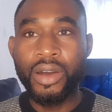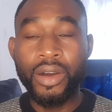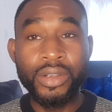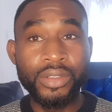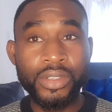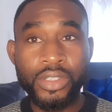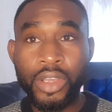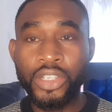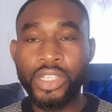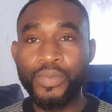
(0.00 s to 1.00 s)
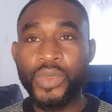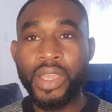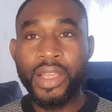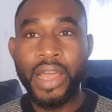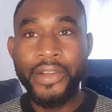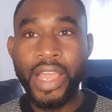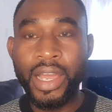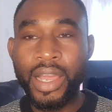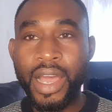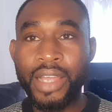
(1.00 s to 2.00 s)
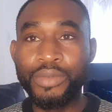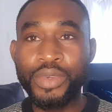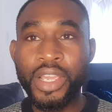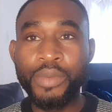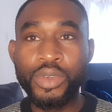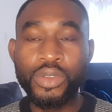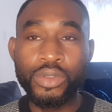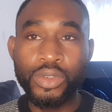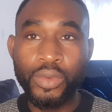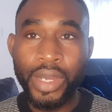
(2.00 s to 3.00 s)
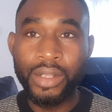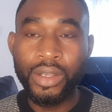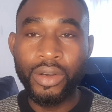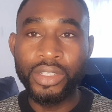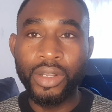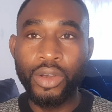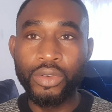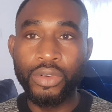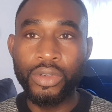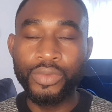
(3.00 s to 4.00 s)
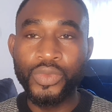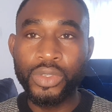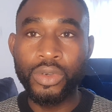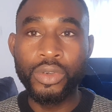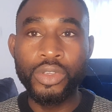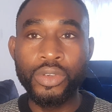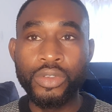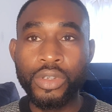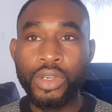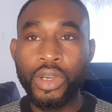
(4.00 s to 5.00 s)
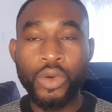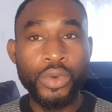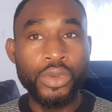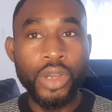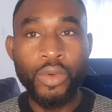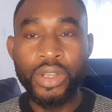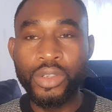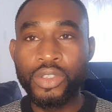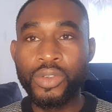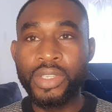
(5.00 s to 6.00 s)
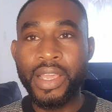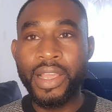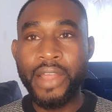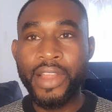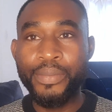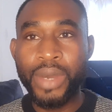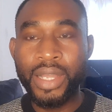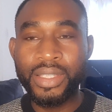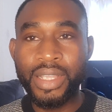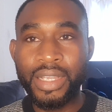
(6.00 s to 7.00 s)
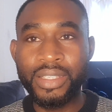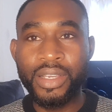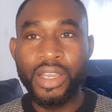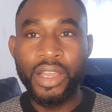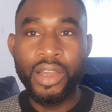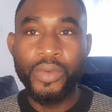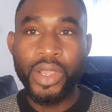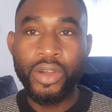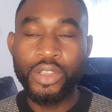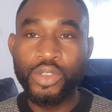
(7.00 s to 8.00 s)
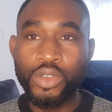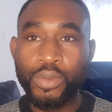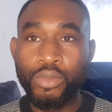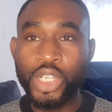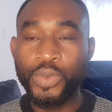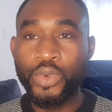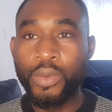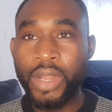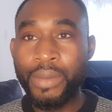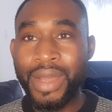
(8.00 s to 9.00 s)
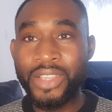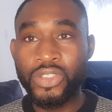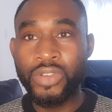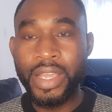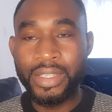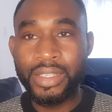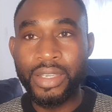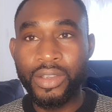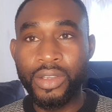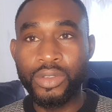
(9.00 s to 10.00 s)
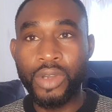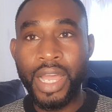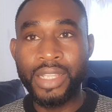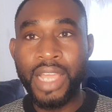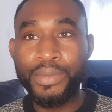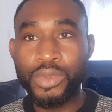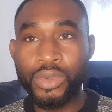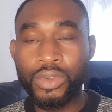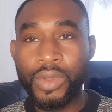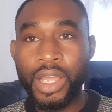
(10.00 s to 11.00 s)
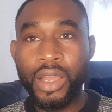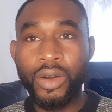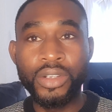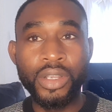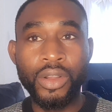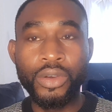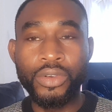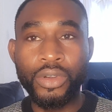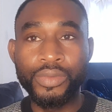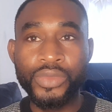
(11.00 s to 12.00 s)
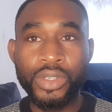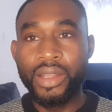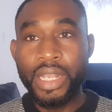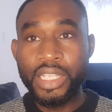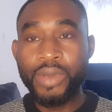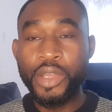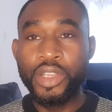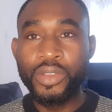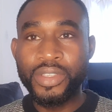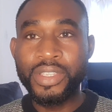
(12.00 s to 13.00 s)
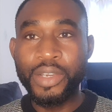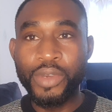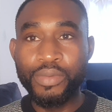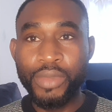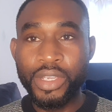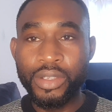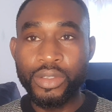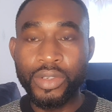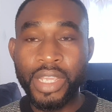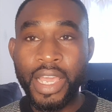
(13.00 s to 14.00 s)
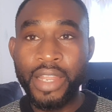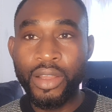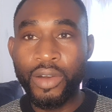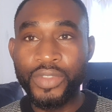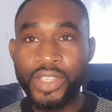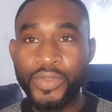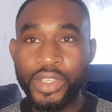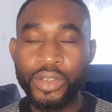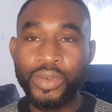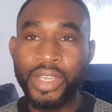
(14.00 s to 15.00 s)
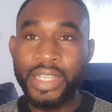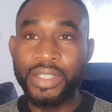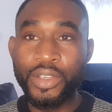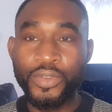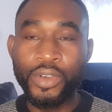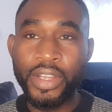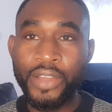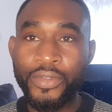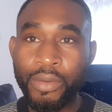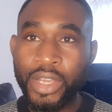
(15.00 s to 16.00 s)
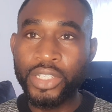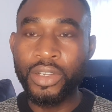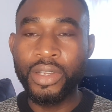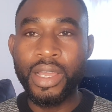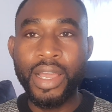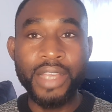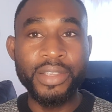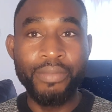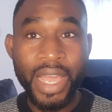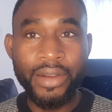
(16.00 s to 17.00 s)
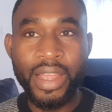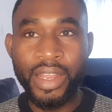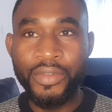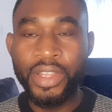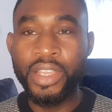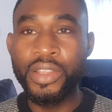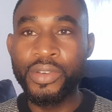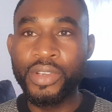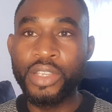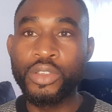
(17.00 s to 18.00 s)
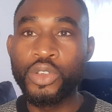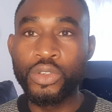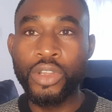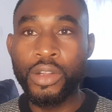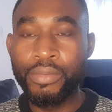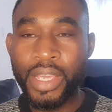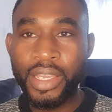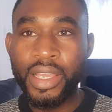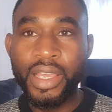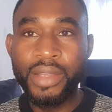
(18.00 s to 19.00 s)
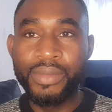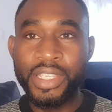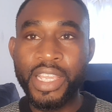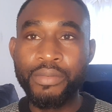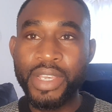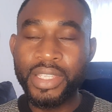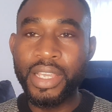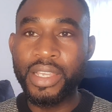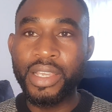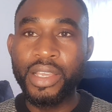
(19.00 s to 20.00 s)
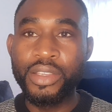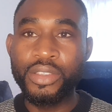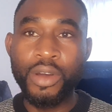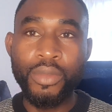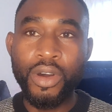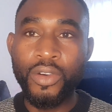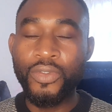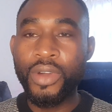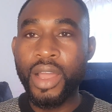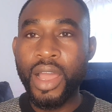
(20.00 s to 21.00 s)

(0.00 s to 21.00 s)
on such a career and be able to do well on the long run. So you will not want to choose a career path that will cause you much problem and stress to adapt to on the long run. That is why you need to stick with me to the end of this video to get the full information as a migrant living in the UK, so you don't make the same mistake some of